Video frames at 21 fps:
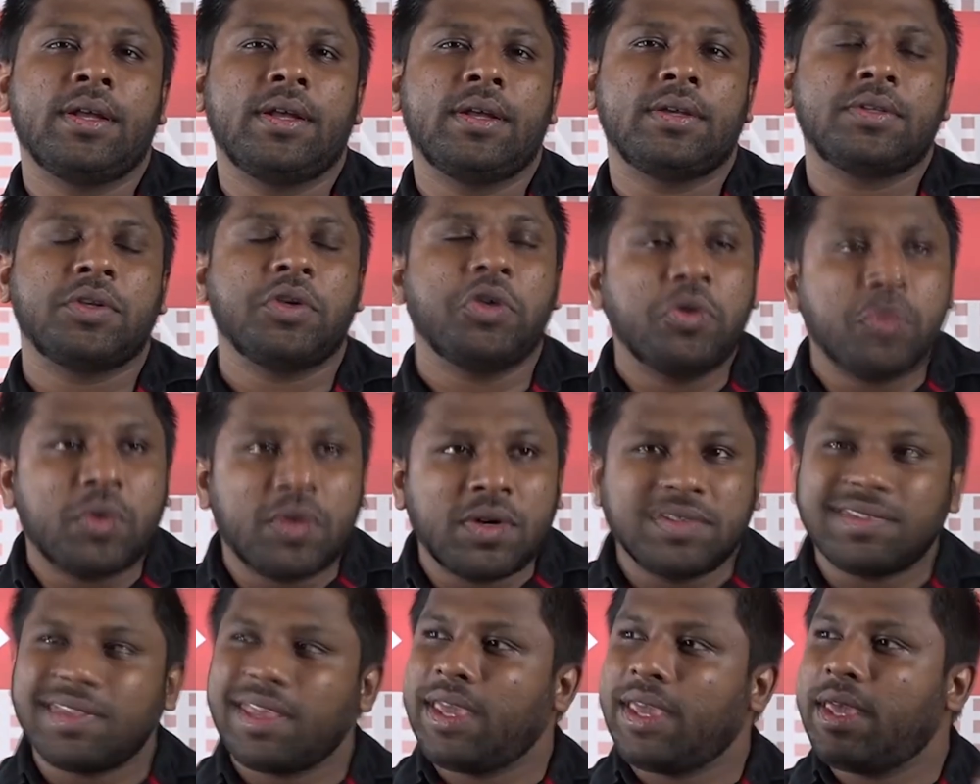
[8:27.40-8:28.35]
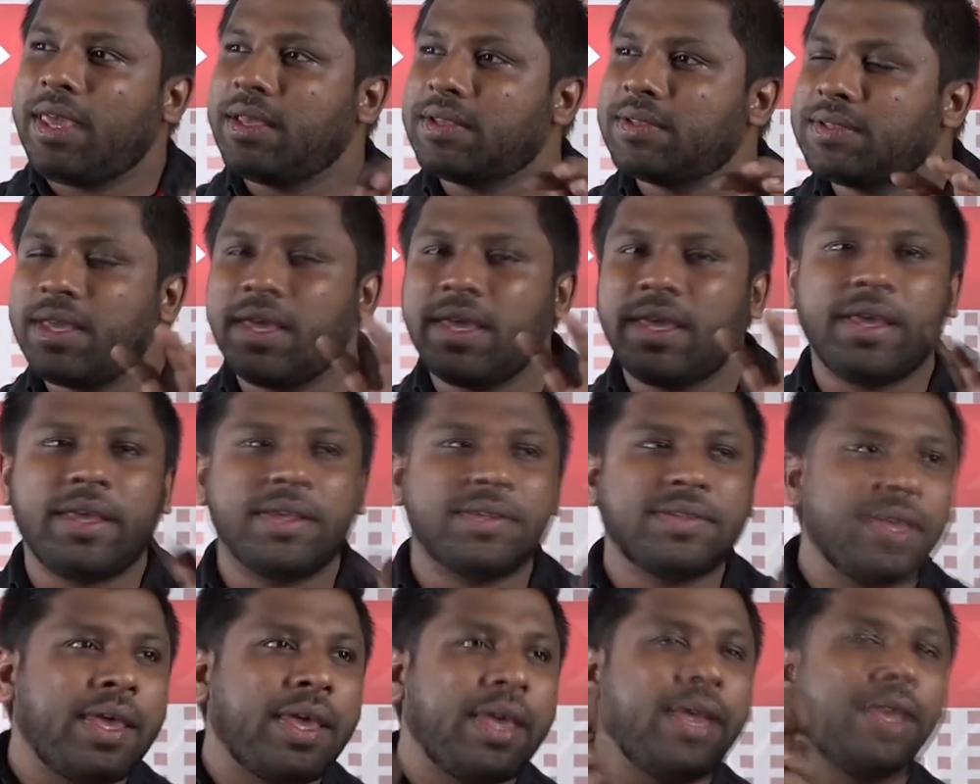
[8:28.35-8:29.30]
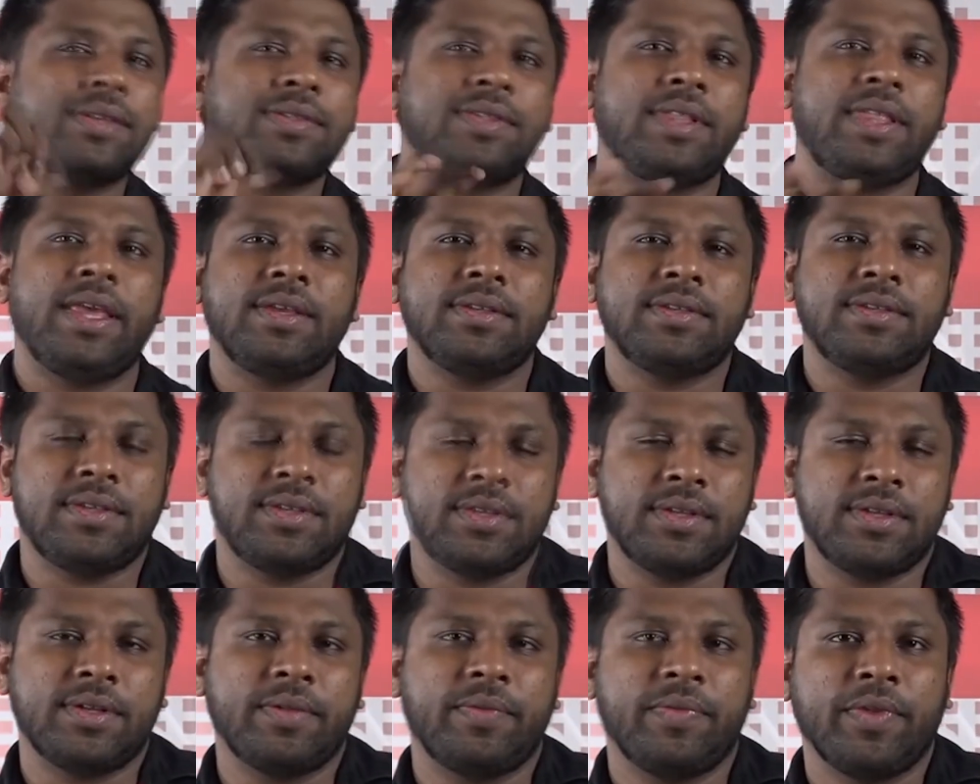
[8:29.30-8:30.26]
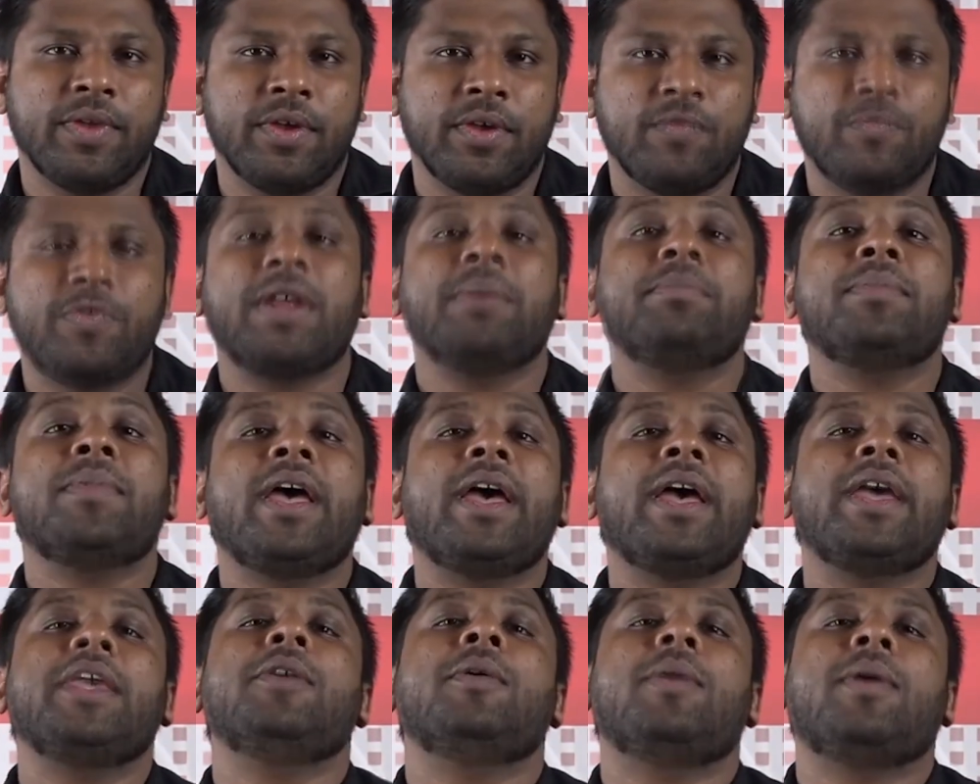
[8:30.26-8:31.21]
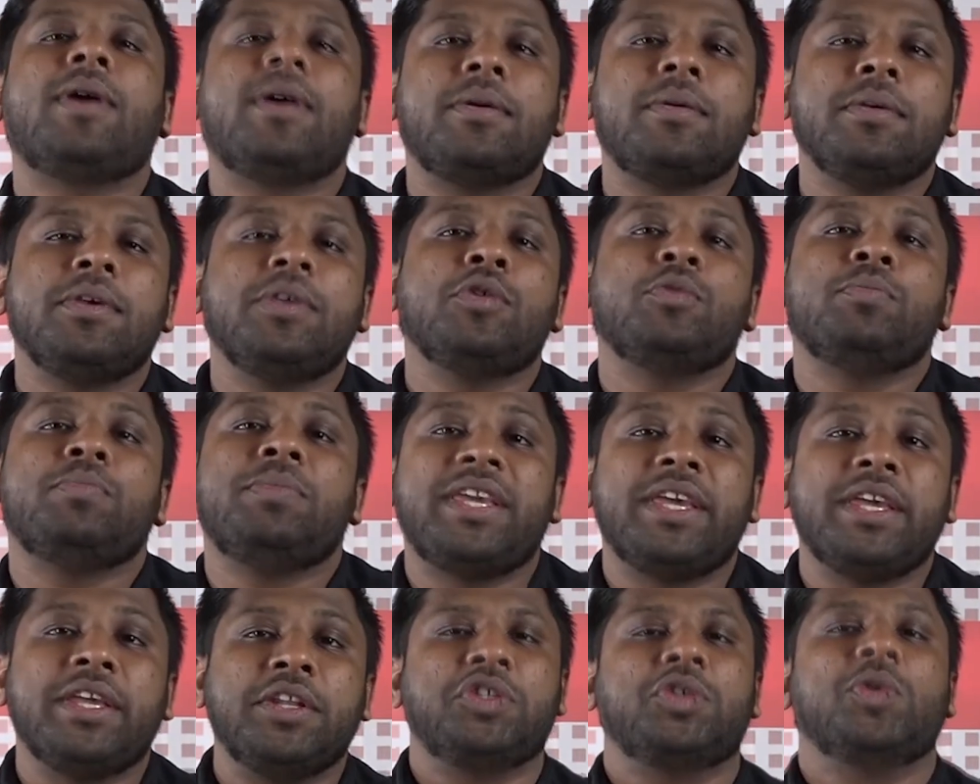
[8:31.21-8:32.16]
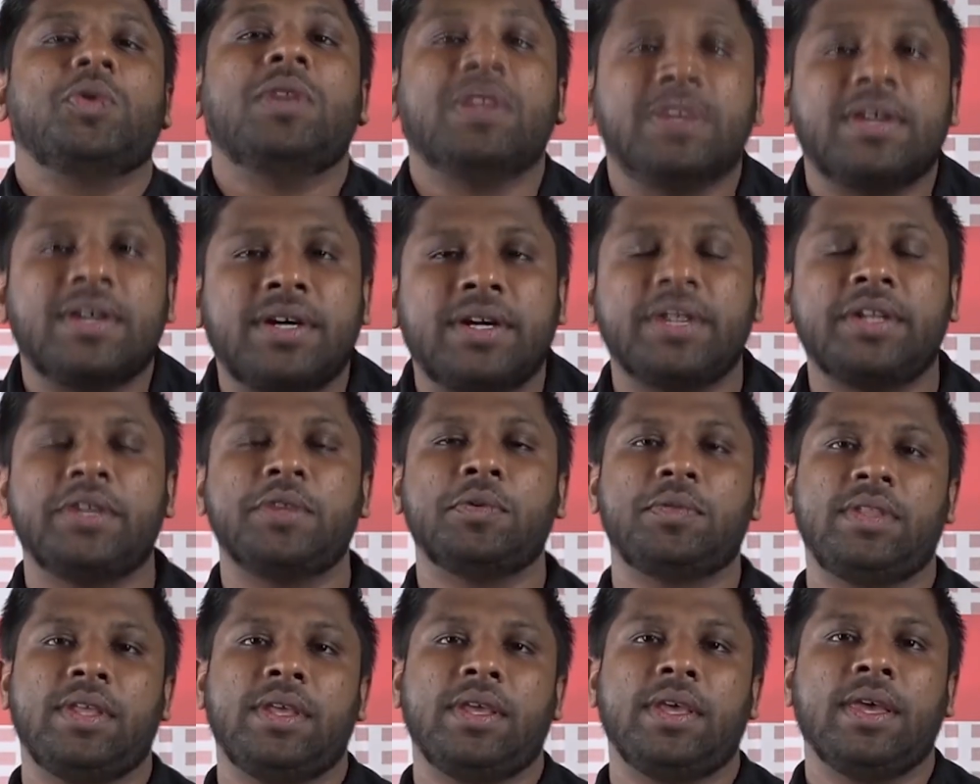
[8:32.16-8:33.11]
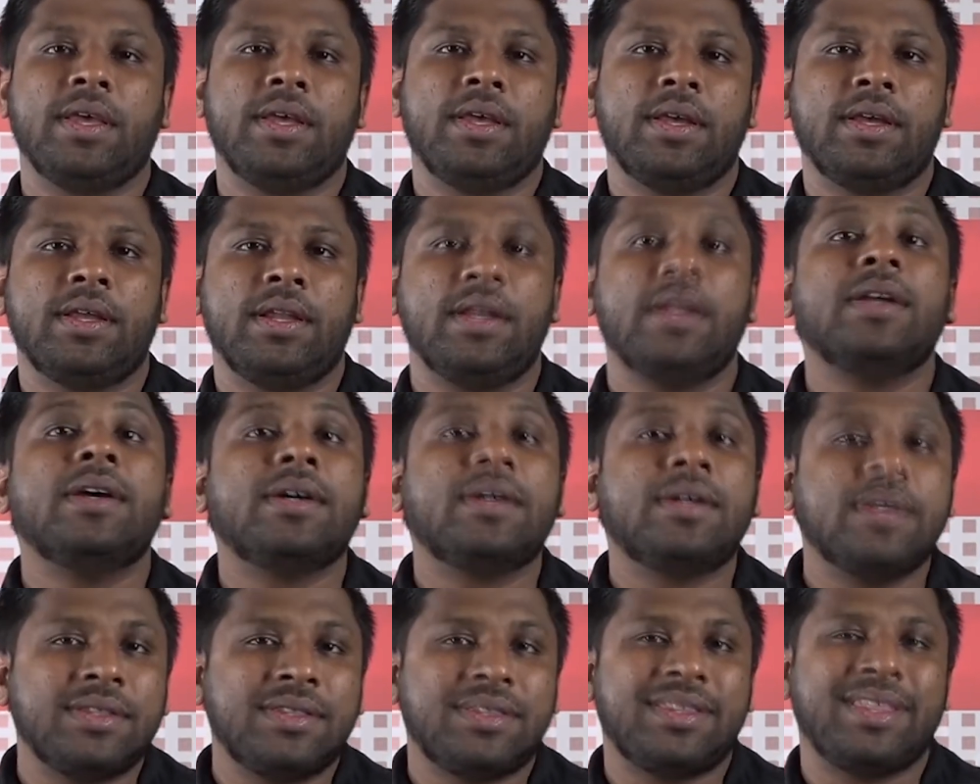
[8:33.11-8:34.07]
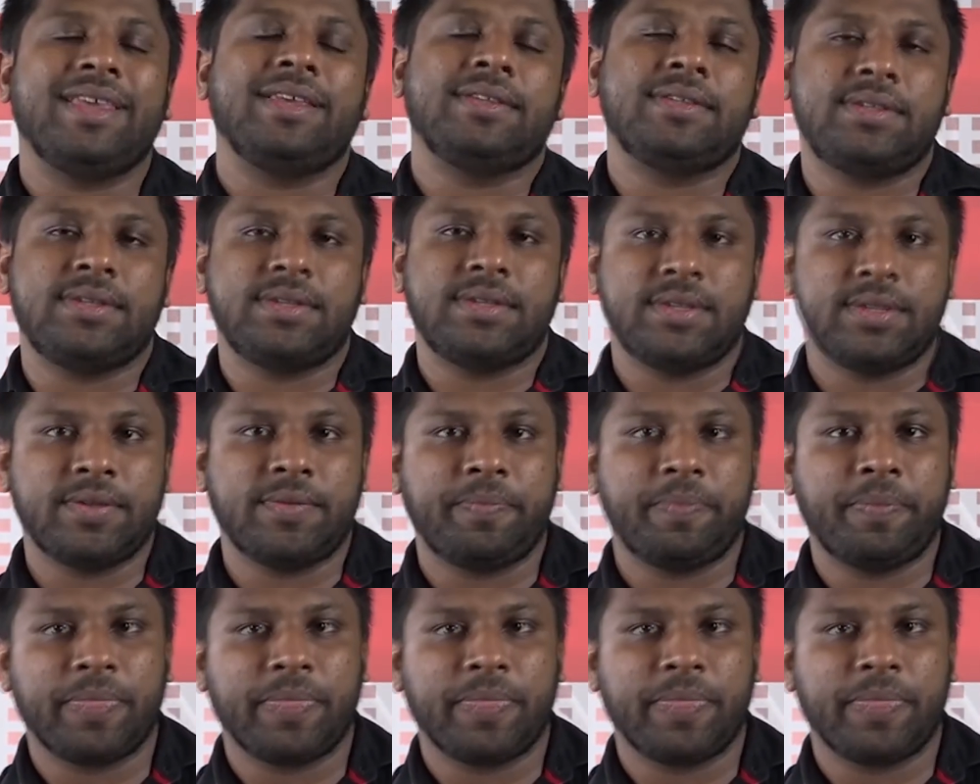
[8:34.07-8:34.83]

So you are seeing things. From there, you begin to learn things.